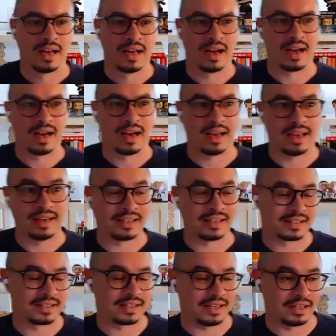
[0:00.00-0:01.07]
And
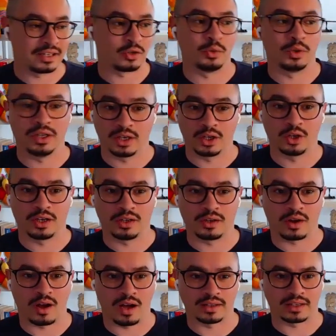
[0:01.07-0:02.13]
it's really good in the
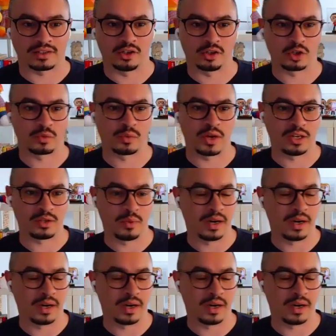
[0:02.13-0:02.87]
contact center space,